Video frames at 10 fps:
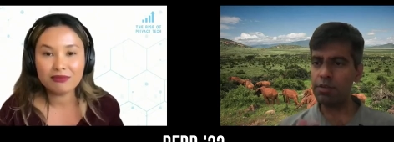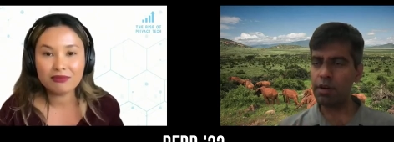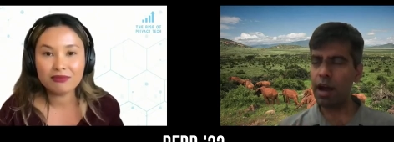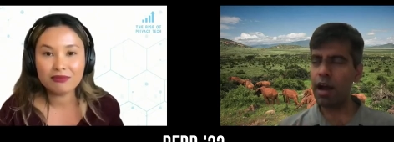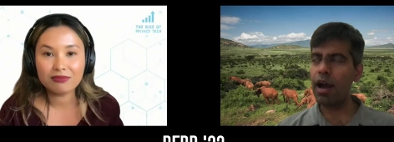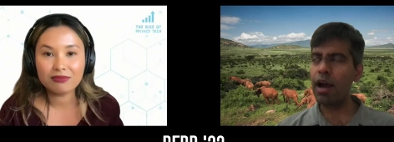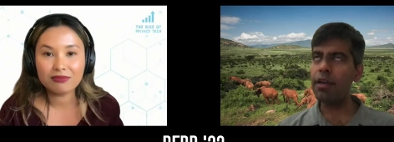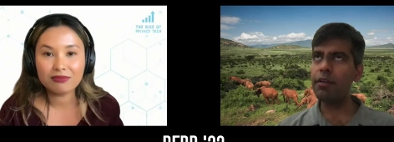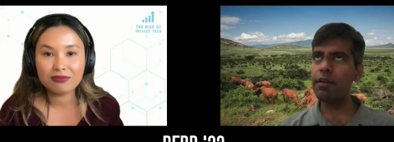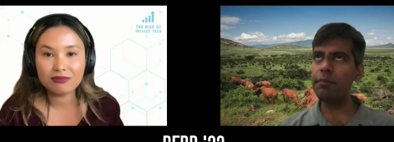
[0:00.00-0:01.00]
Speaker 1: So
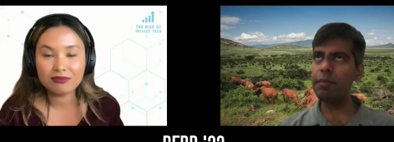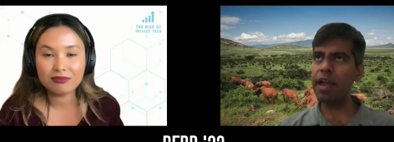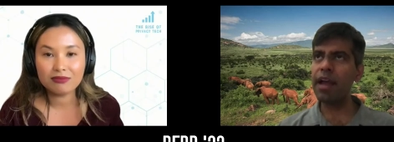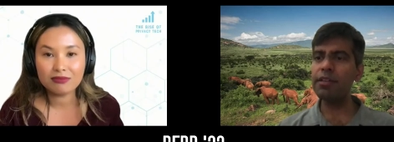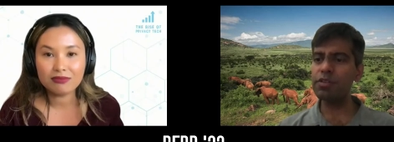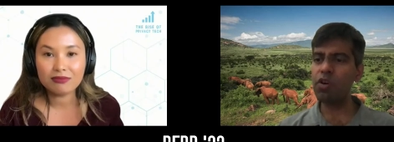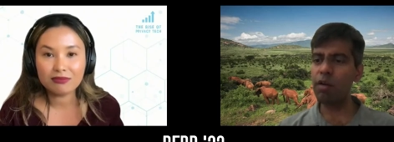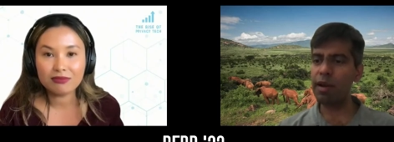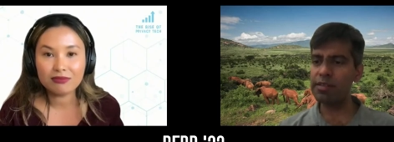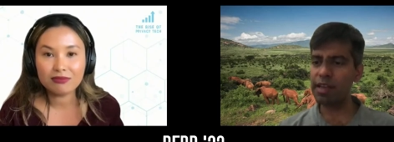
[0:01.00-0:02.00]
I began this call
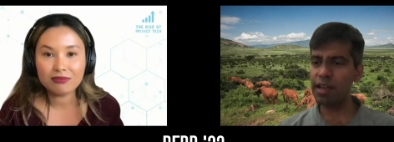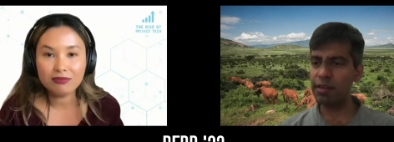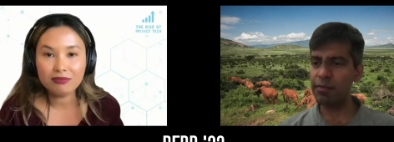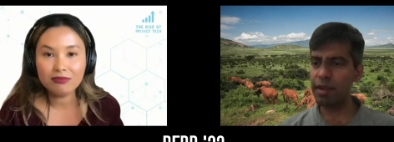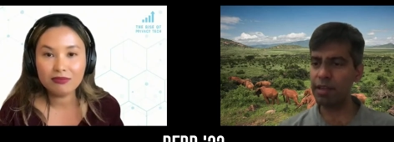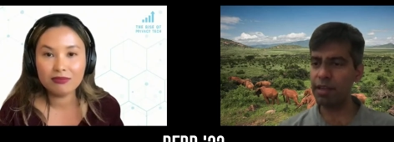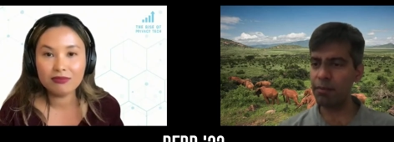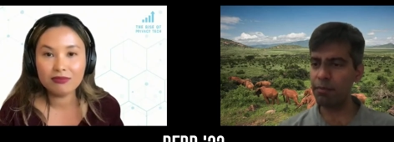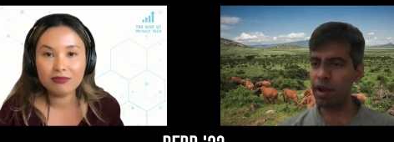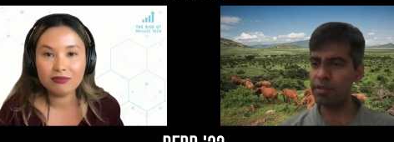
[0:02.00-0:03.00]
by saying that make the
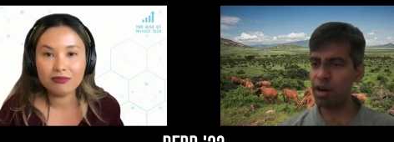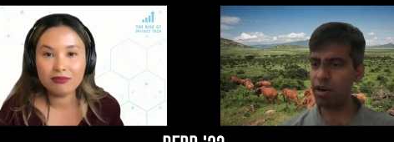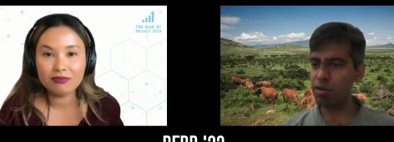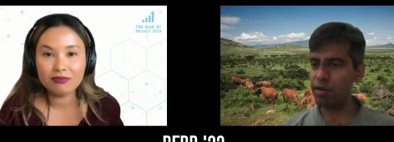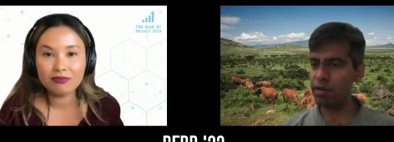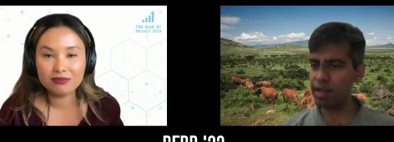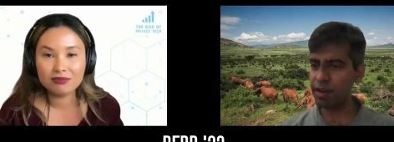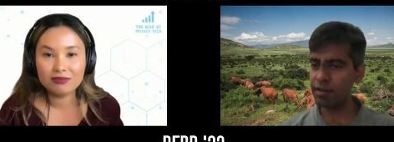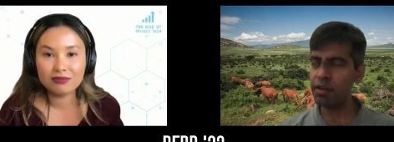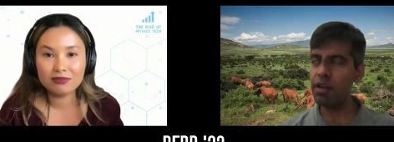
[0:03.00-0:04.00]
compliance argument
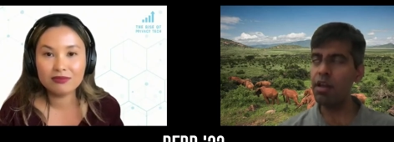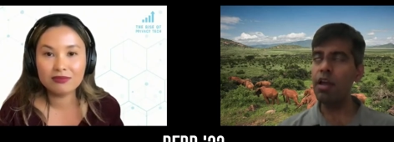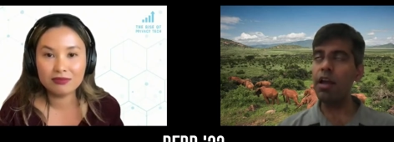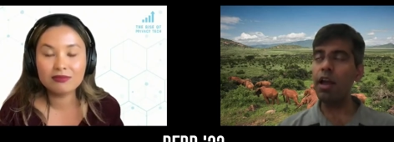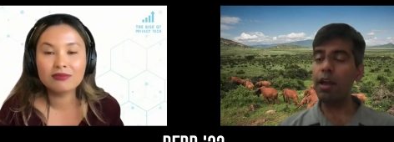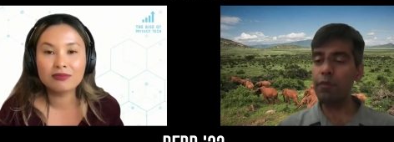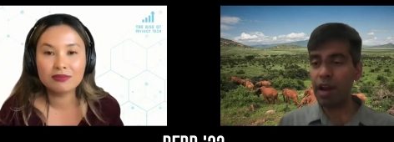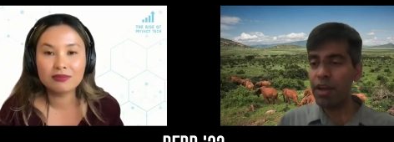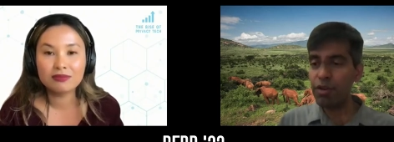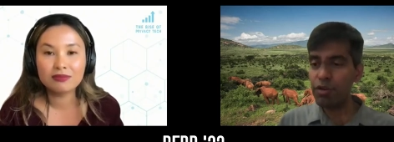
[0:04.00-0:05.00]
second. And when
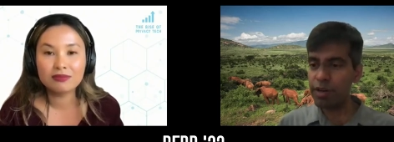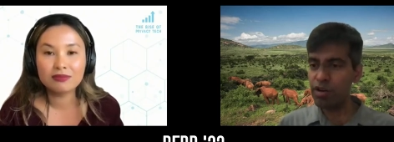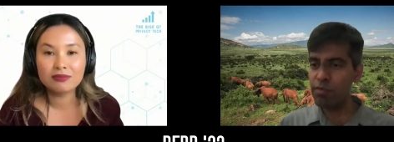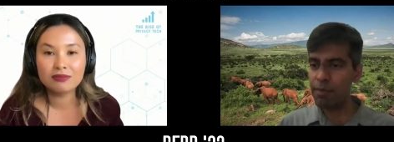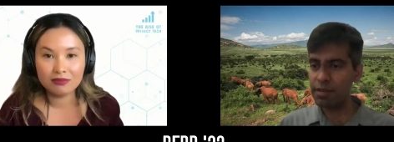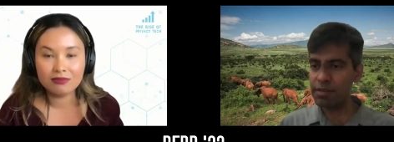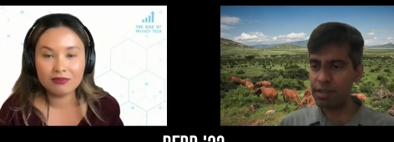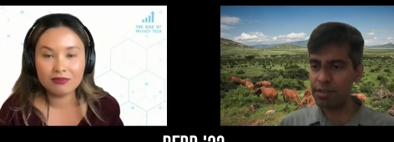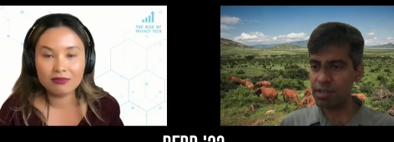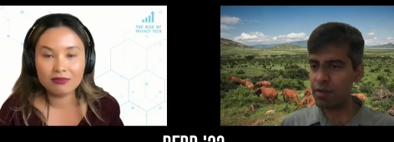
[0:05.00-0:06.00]
I usually do my
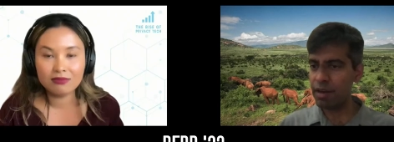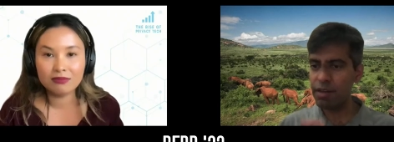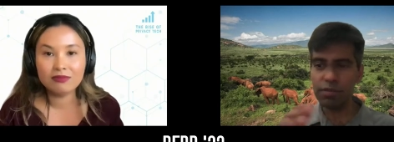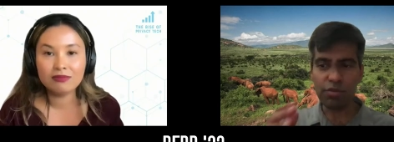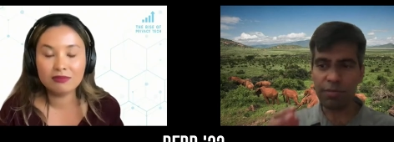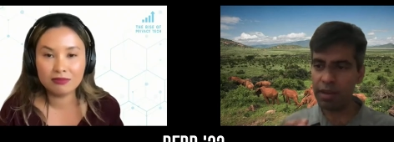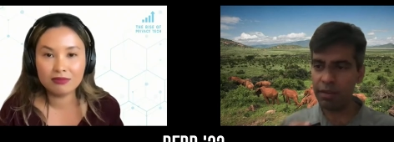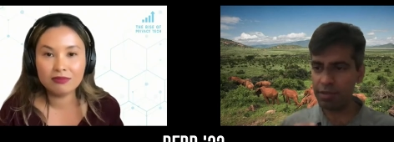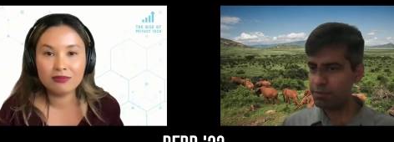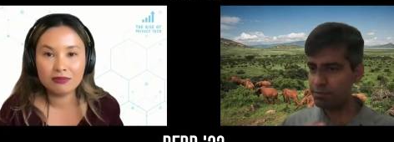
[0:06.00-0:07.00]
presentation now, I used to be,
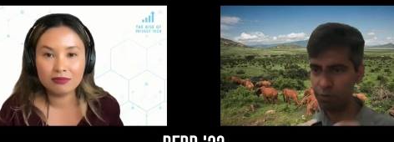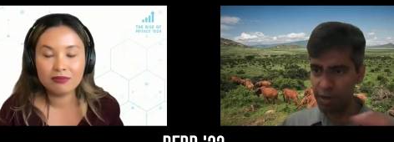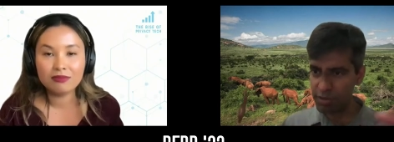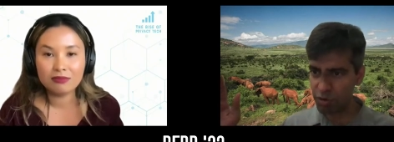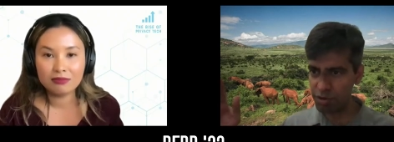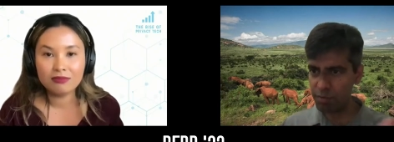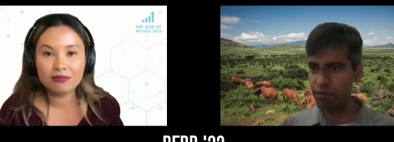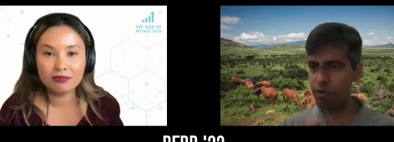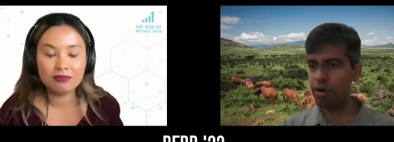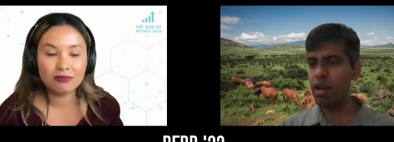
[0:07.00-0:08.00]
just full disclosure
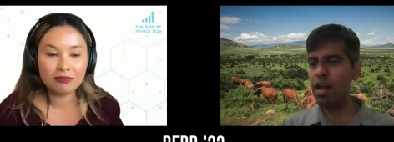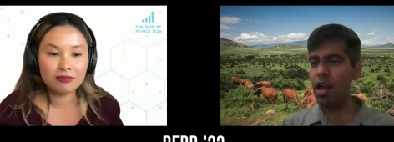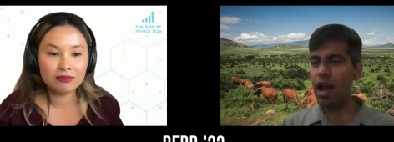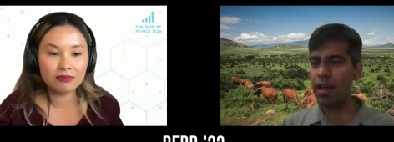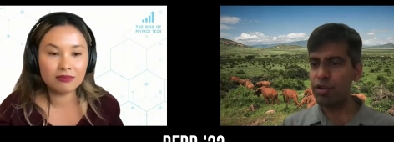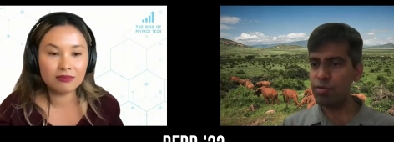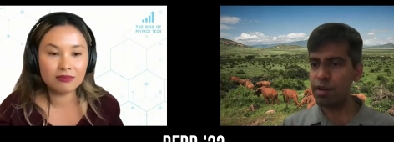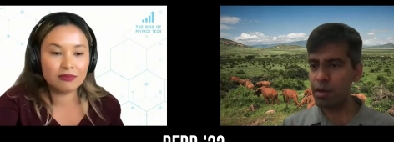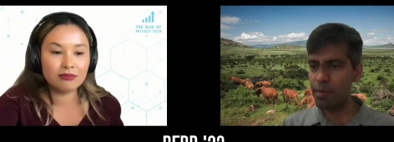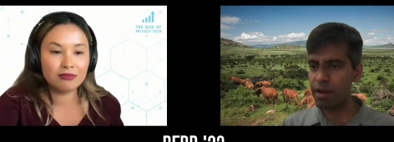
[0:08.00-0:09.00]
before, I used to be
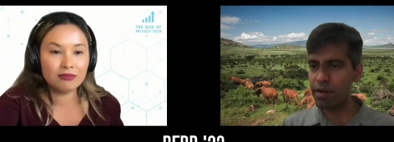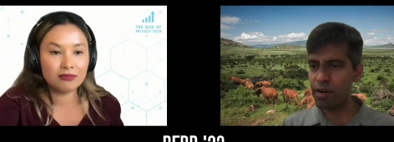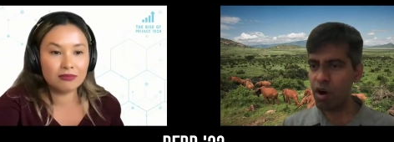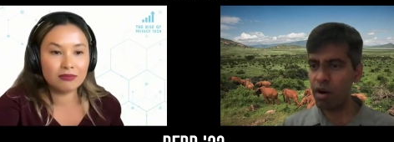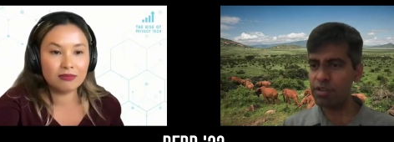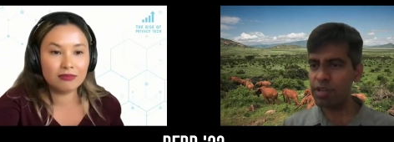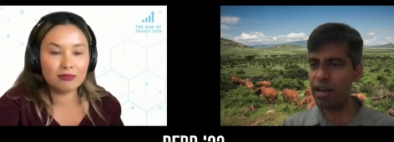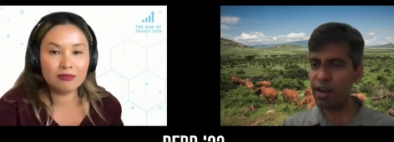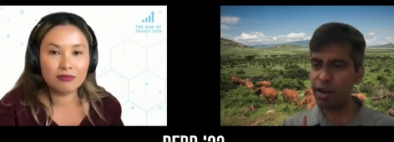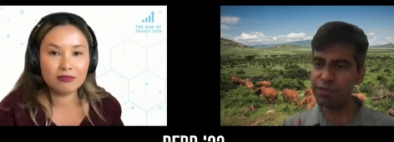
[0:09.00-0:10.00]
a debater in college. I
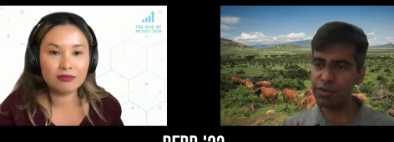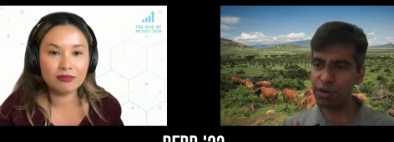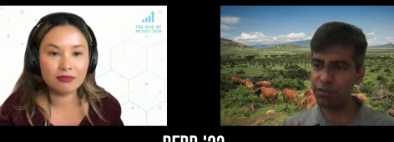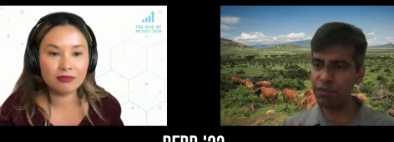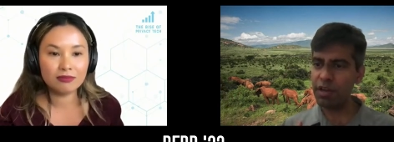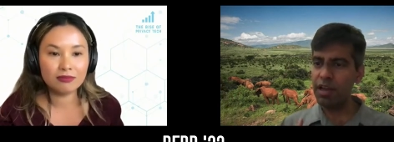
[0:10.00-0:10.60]
love sort of